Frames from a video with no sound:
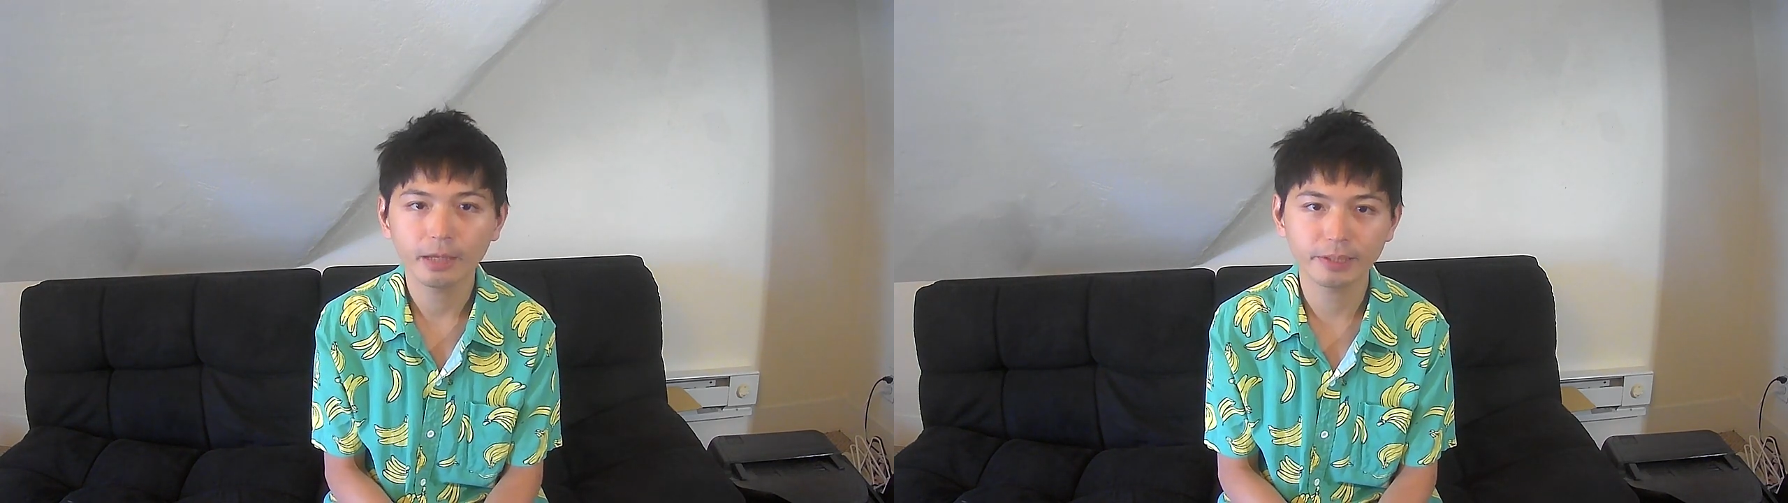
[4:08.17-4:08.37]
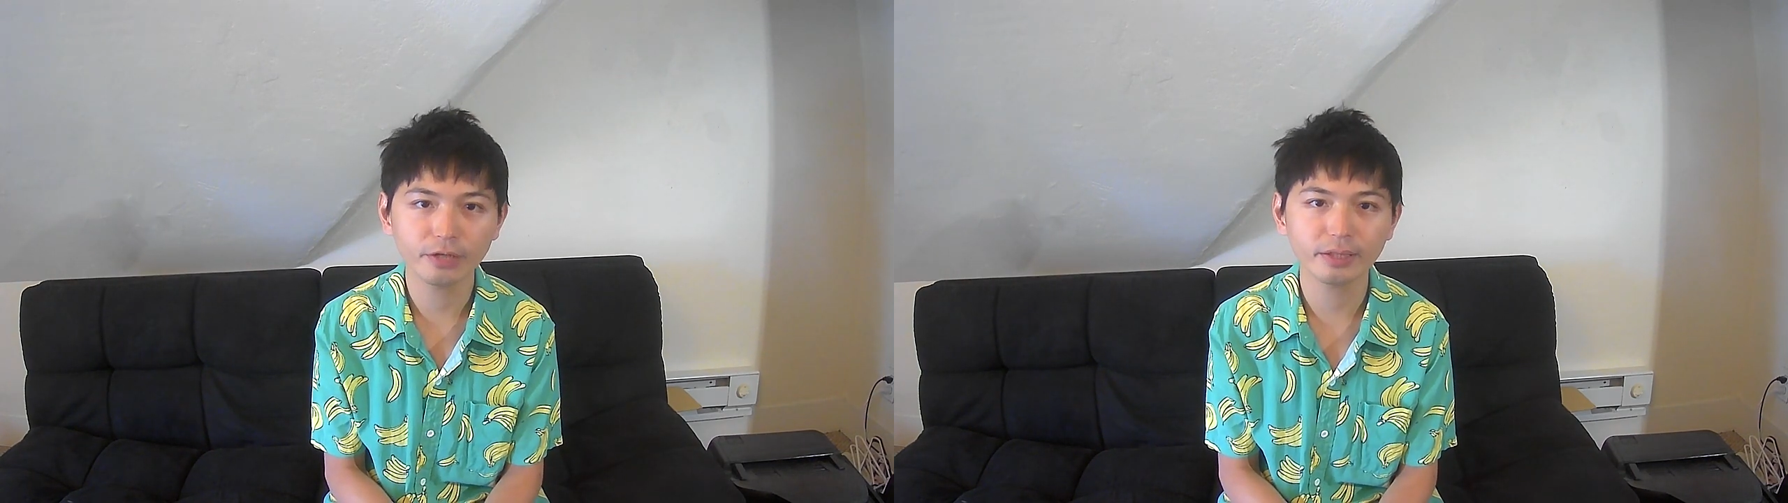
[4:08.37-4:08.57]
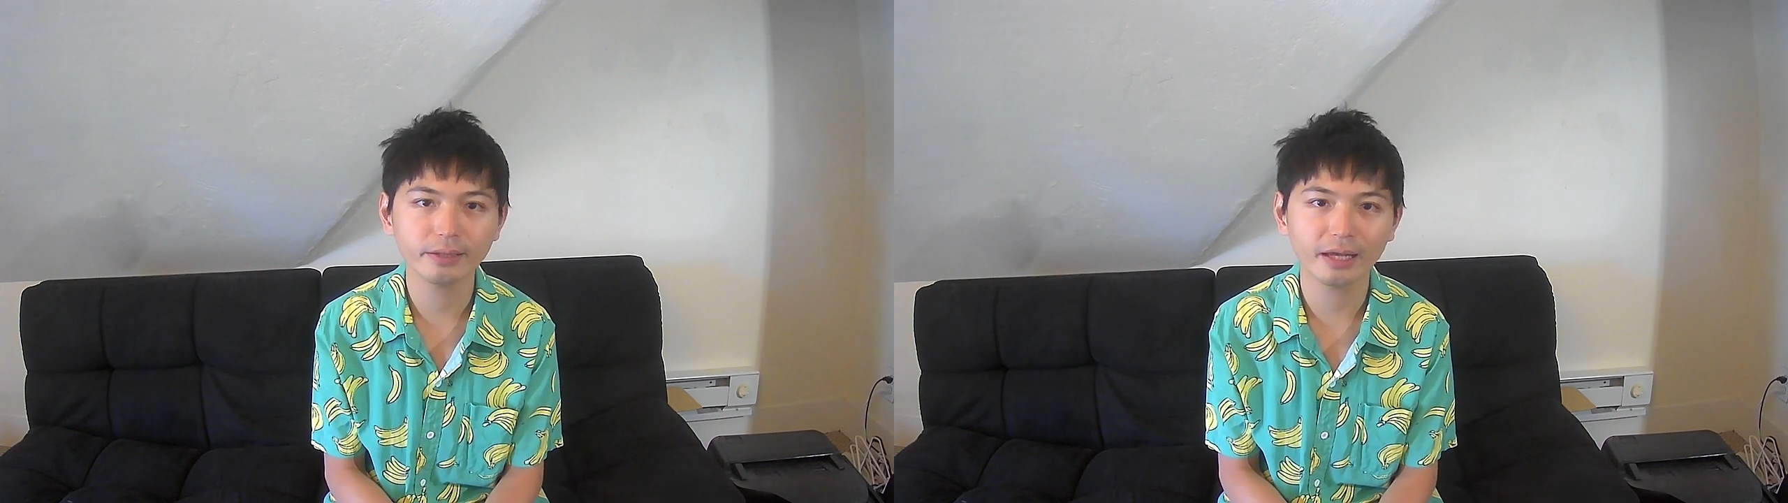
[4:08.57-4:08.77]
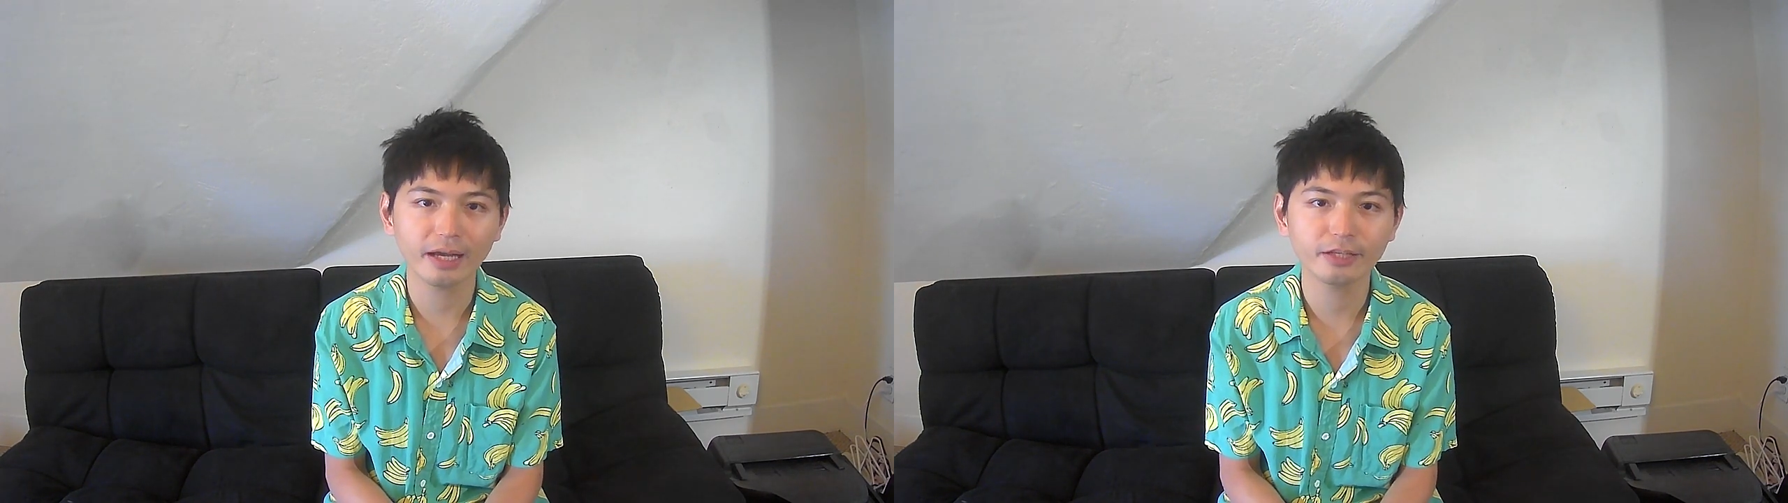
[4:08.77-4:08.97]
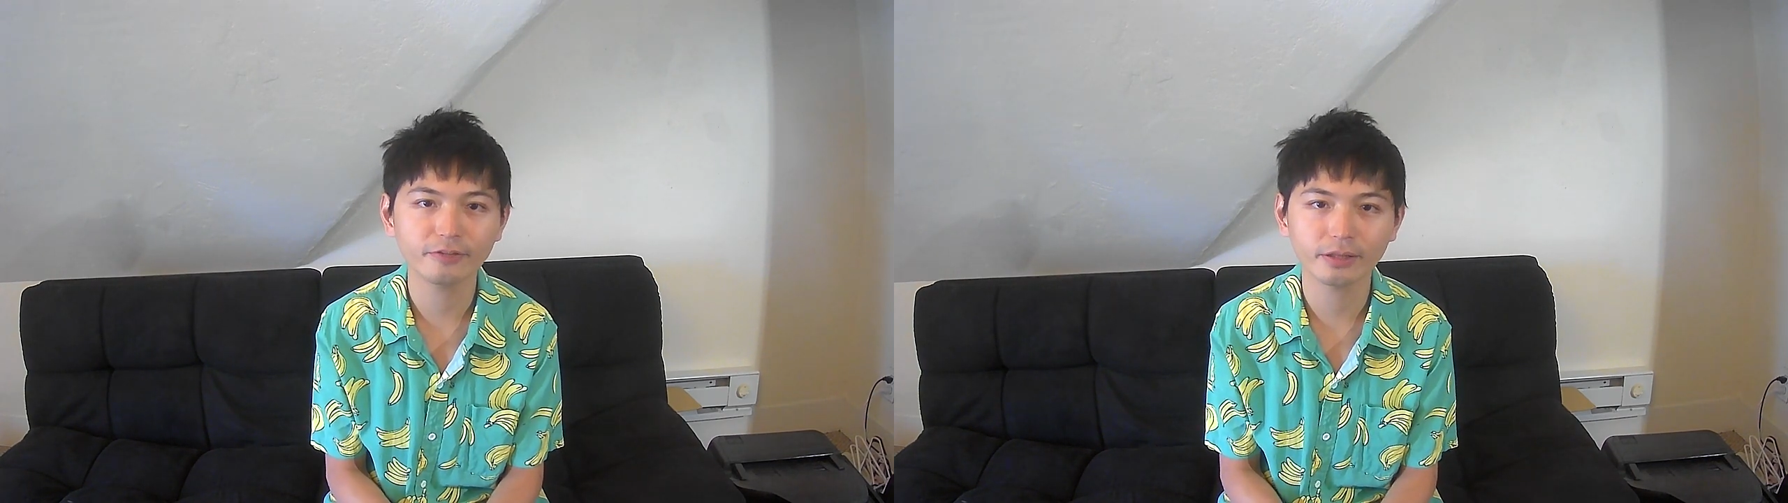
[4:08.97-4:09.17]
because it's
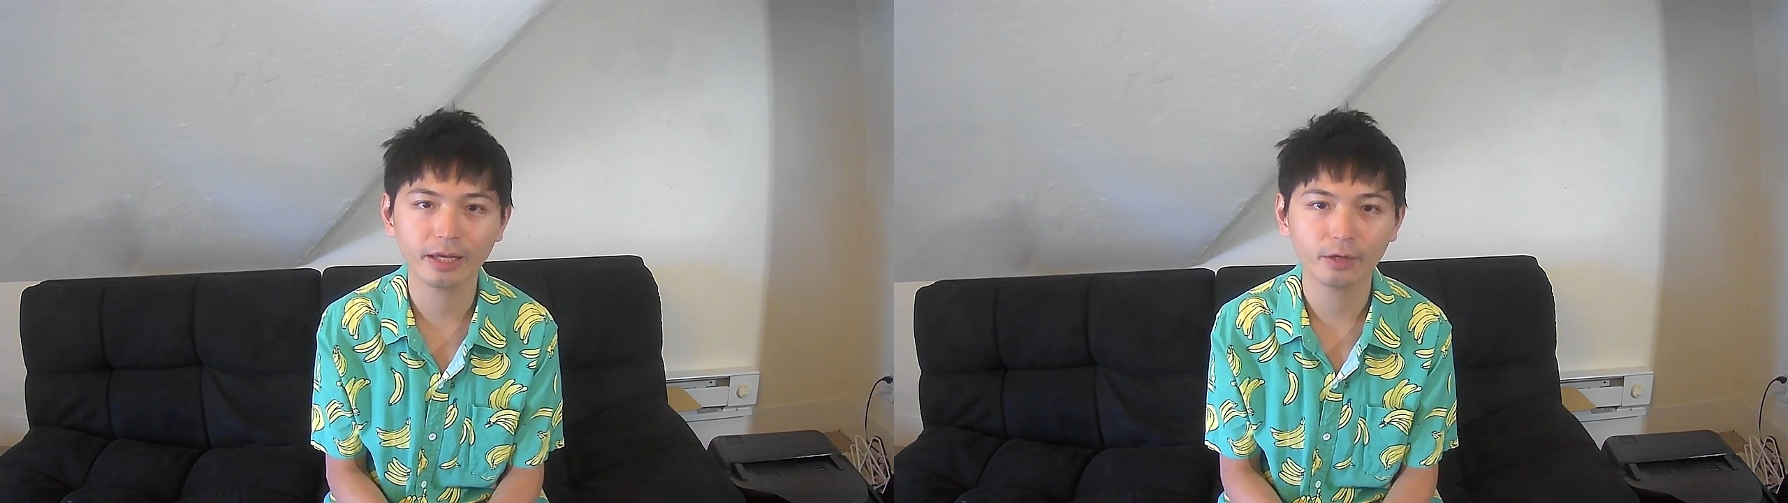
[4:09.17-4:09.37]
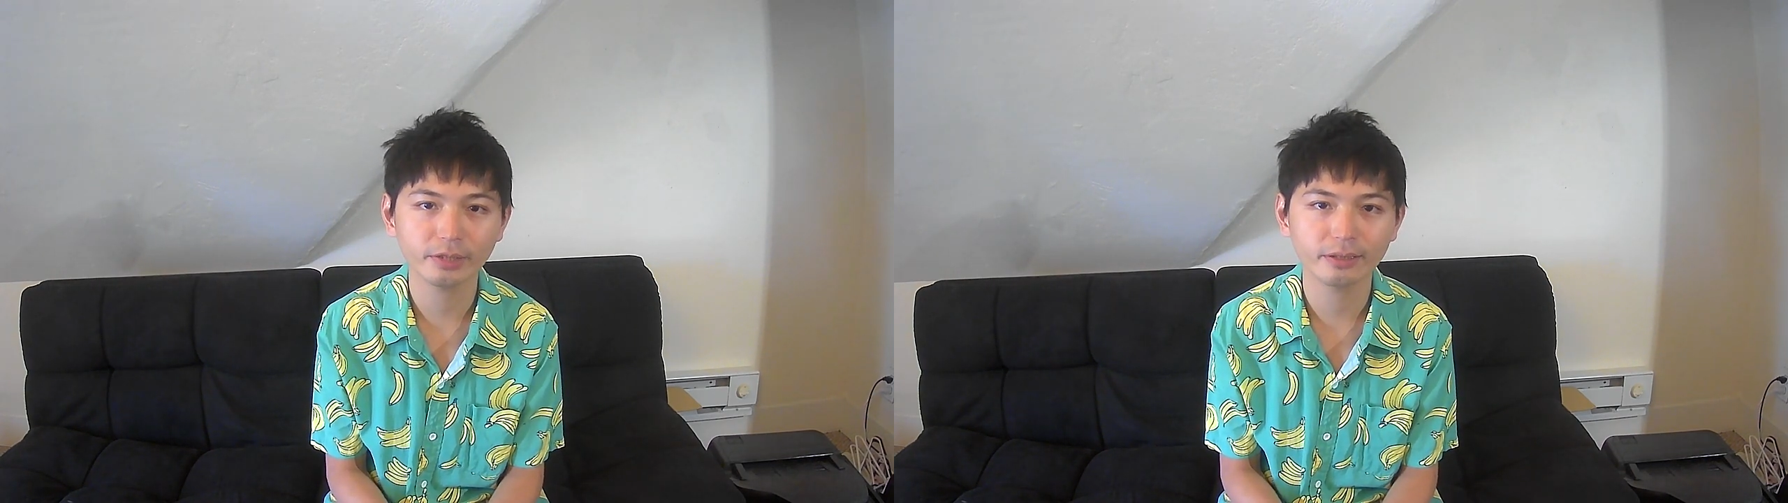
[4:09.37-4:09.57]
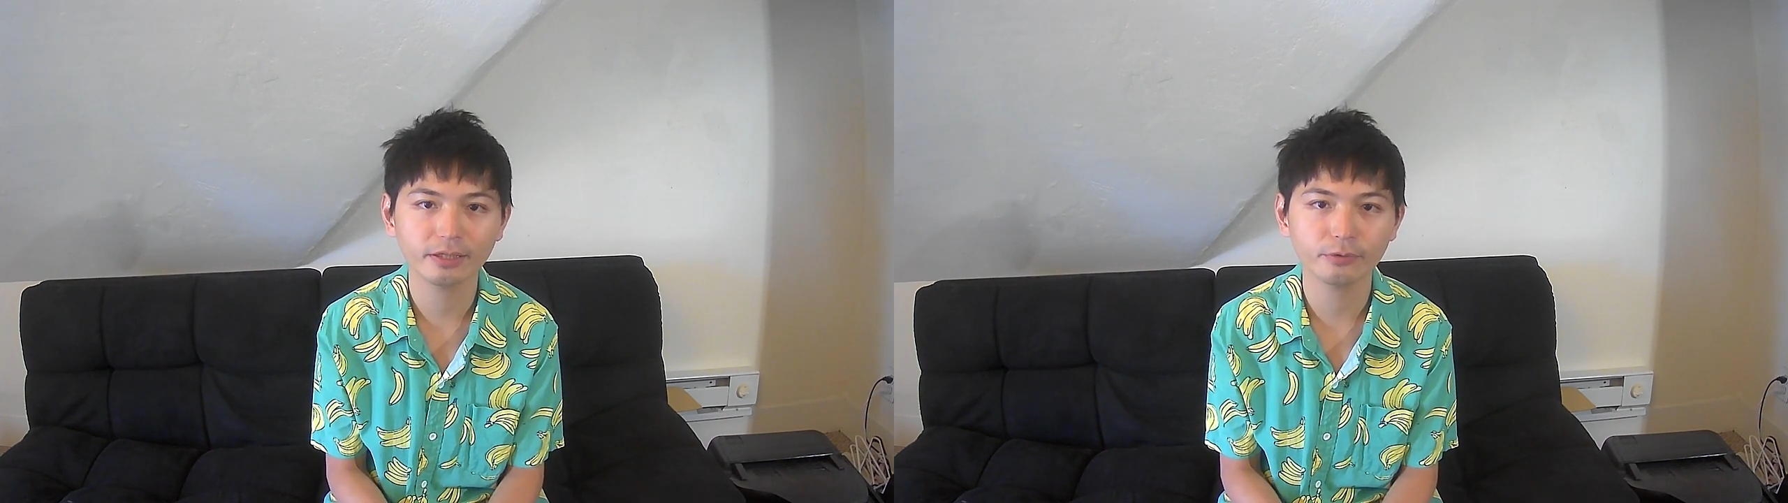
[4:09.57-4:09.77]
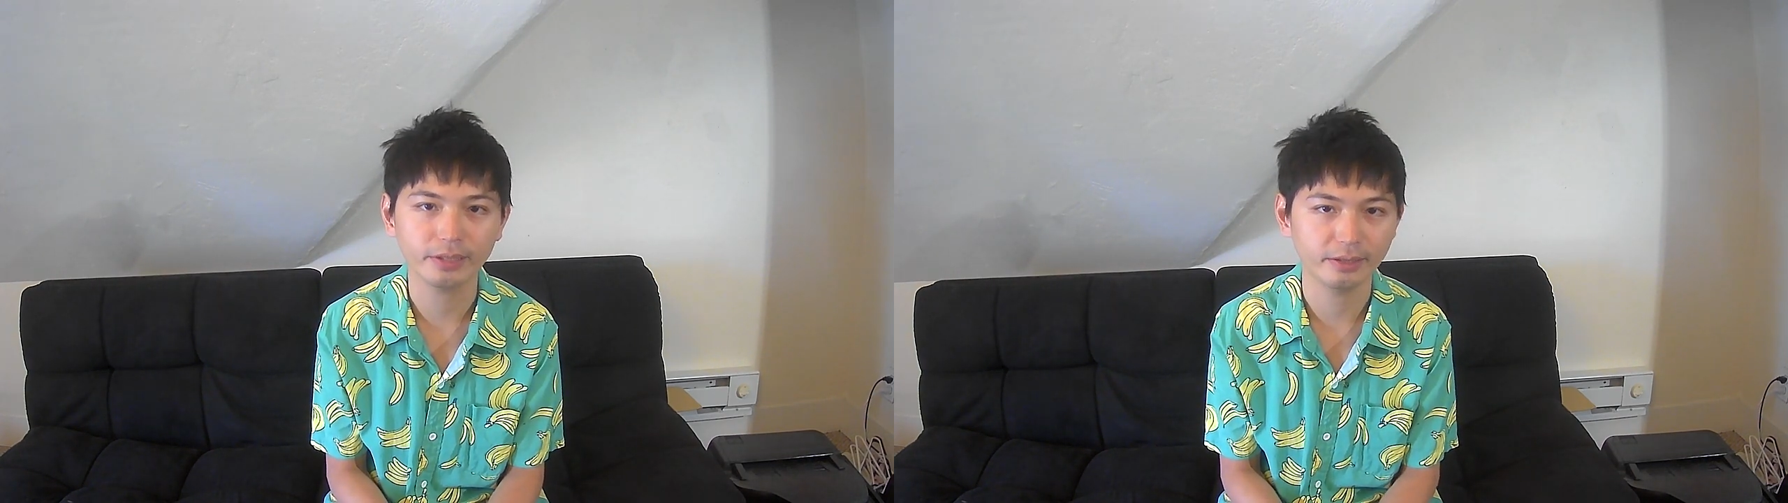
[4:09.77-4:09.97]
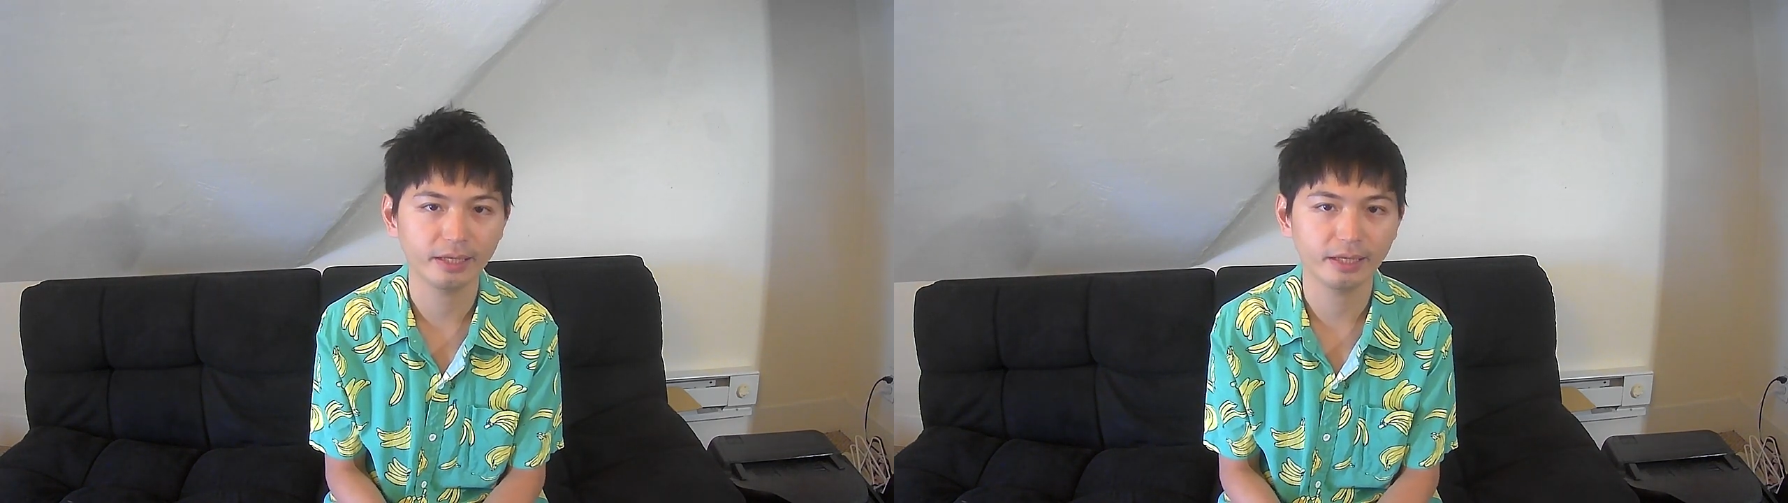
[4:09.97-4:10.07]
kind of a scary series,